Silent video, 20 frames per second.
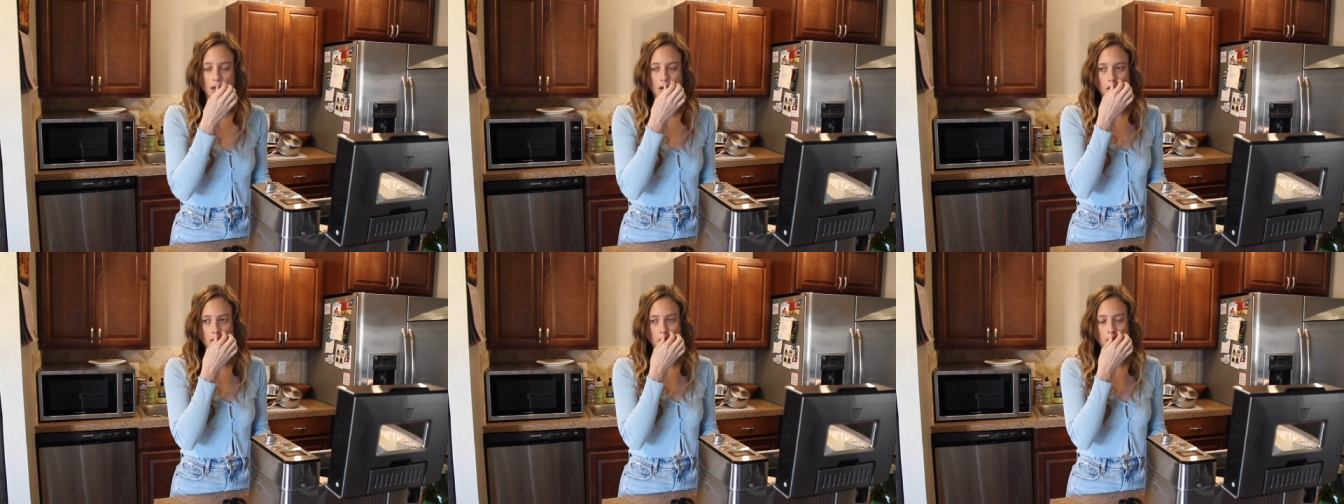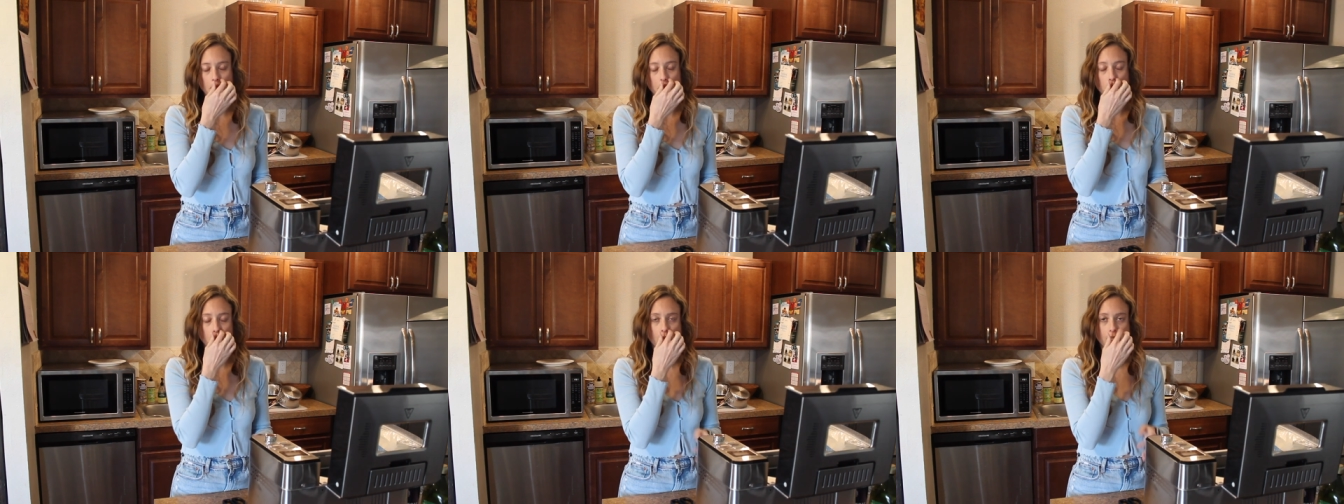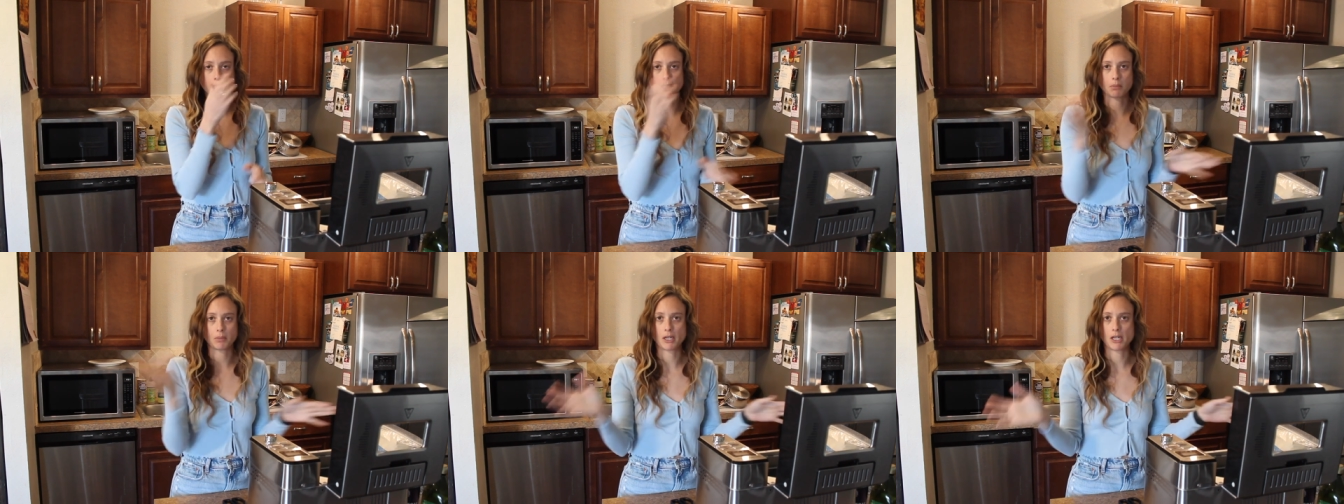or
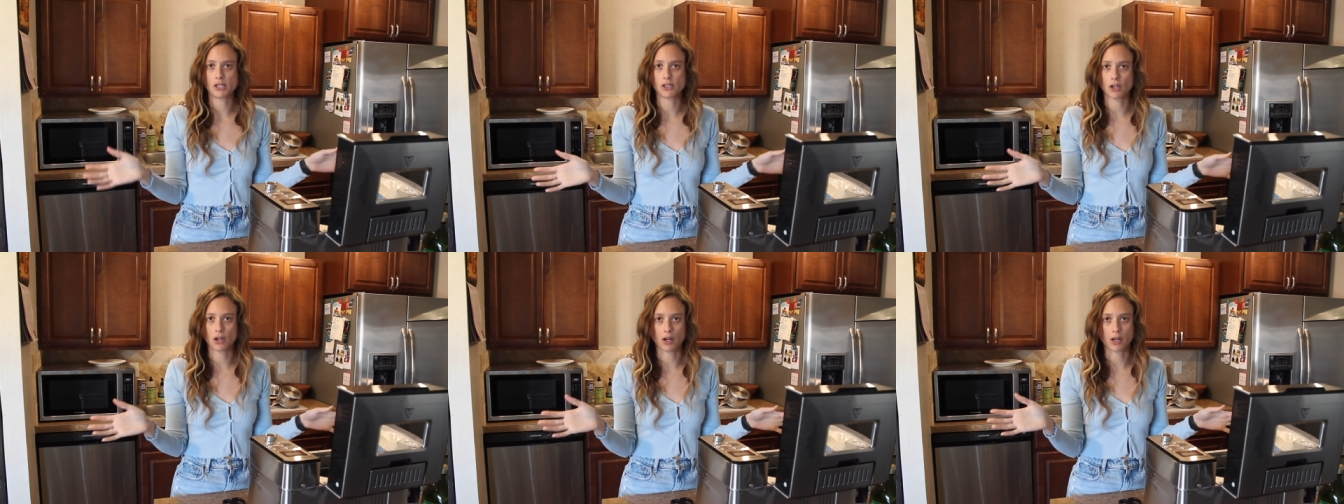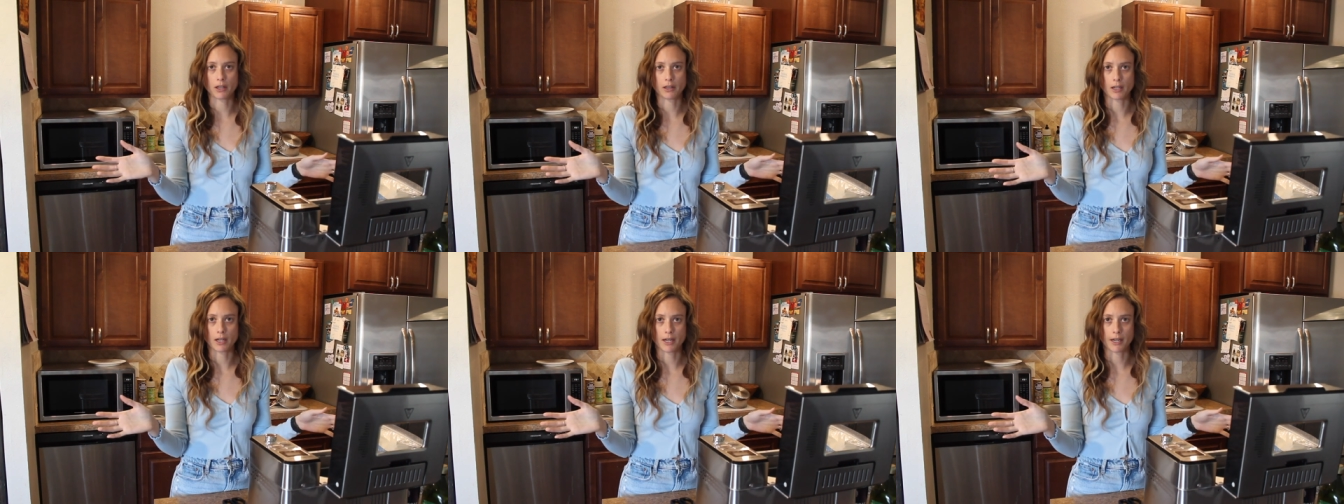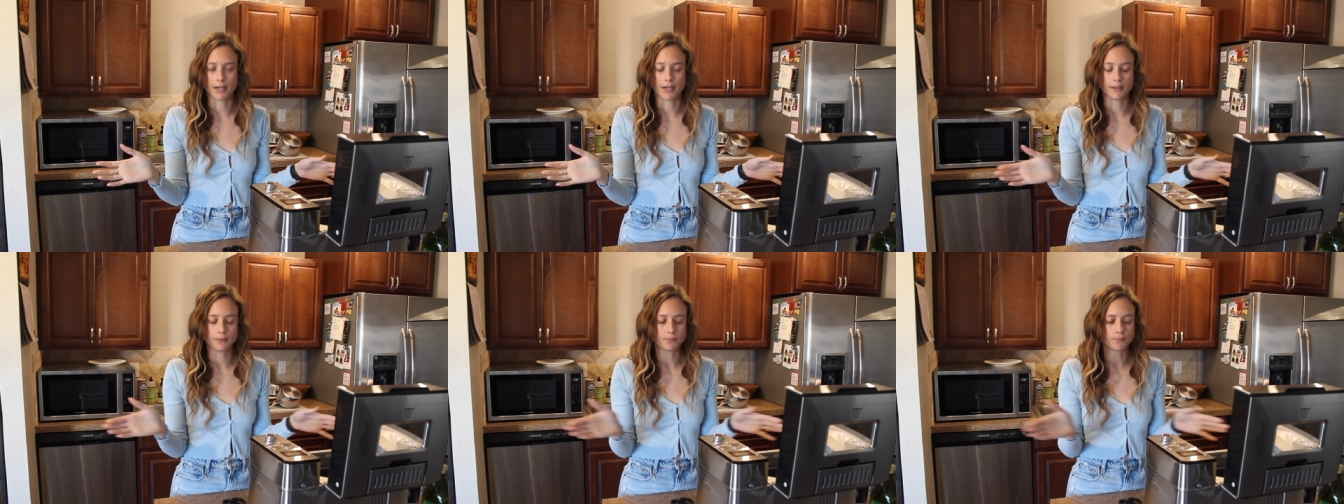recipes
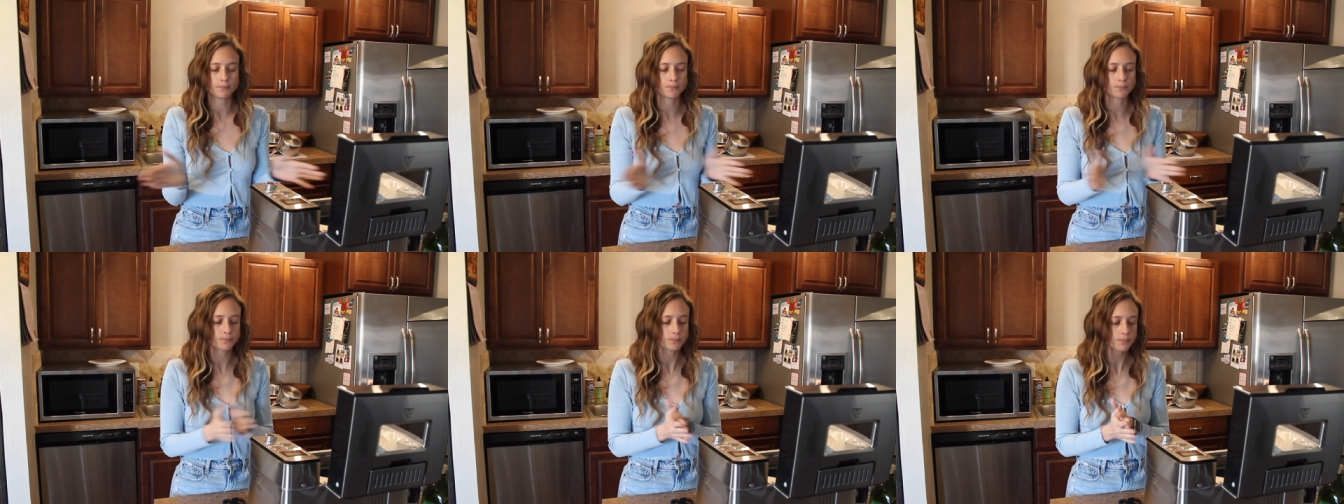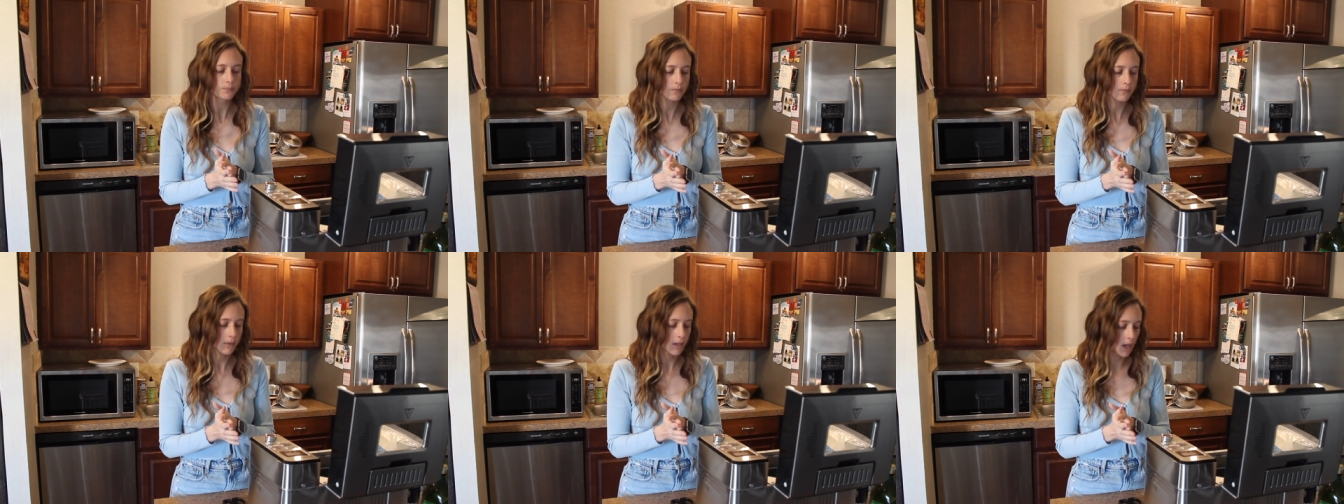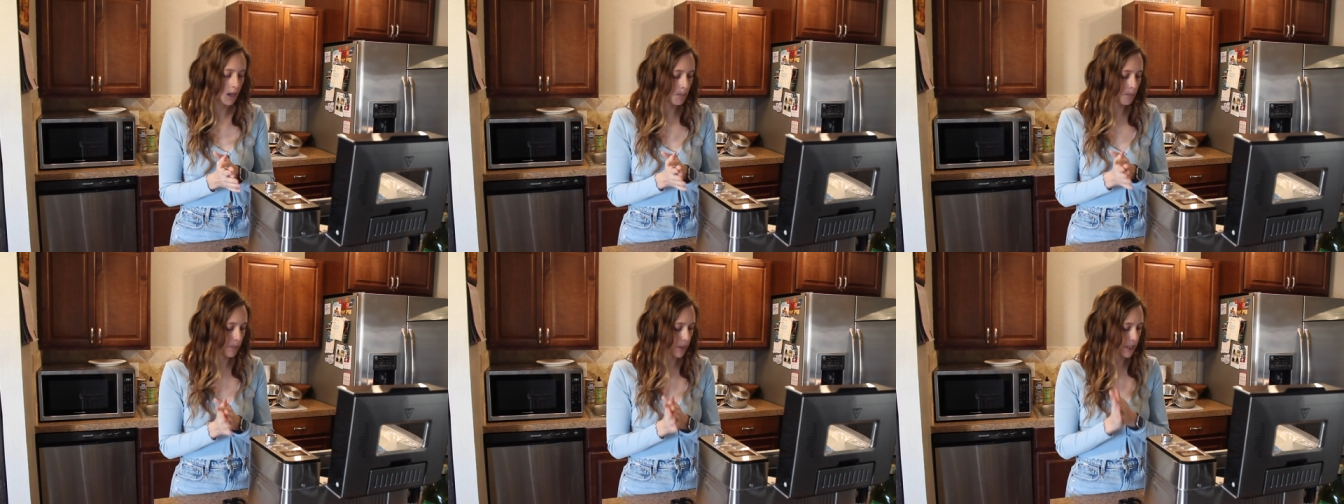online
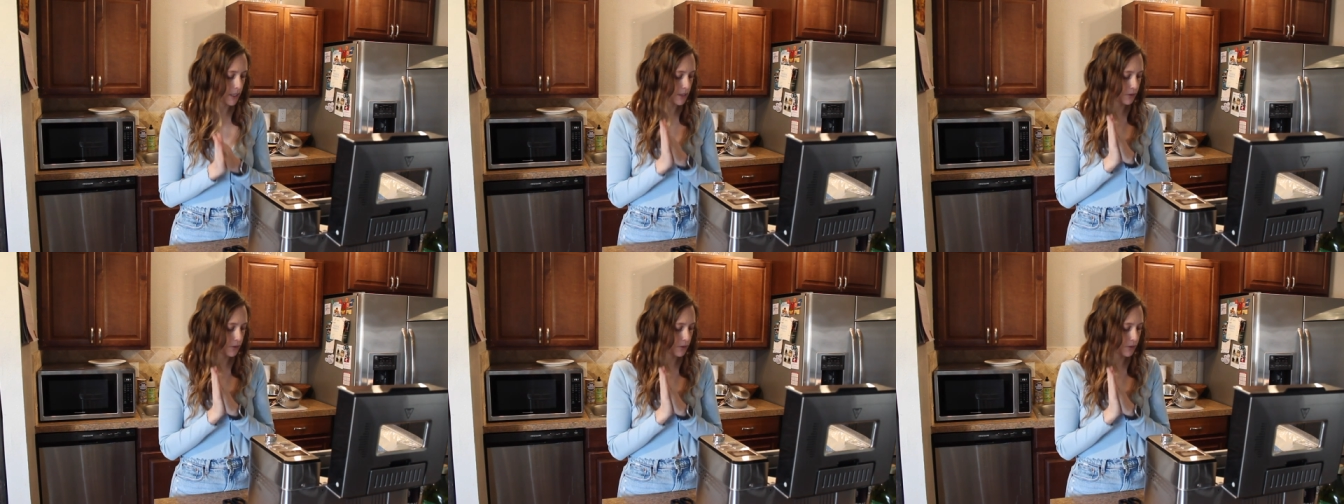but